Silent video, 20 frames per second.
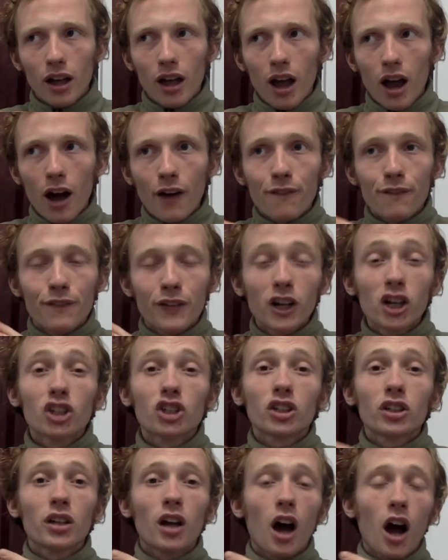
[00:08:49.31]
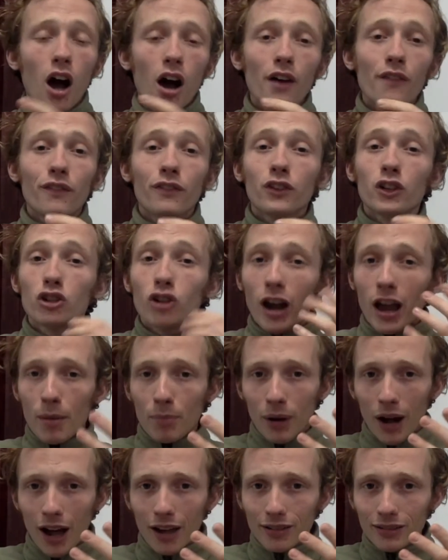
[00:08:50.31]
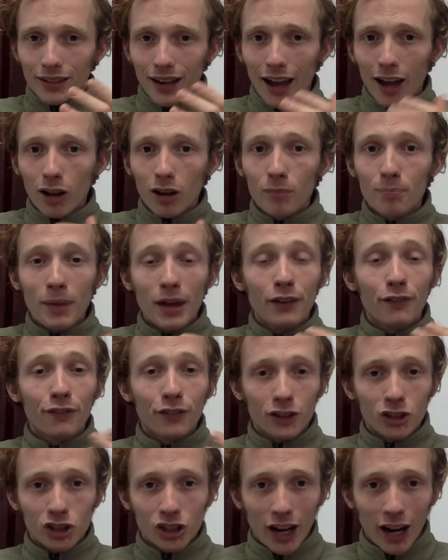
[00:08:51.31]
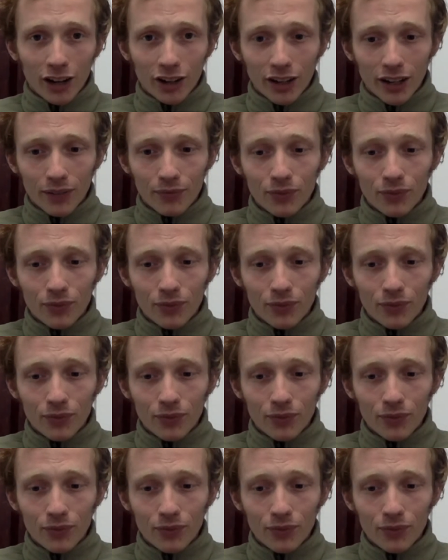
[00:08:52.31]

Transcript: a version of grandpa style meant for sharing.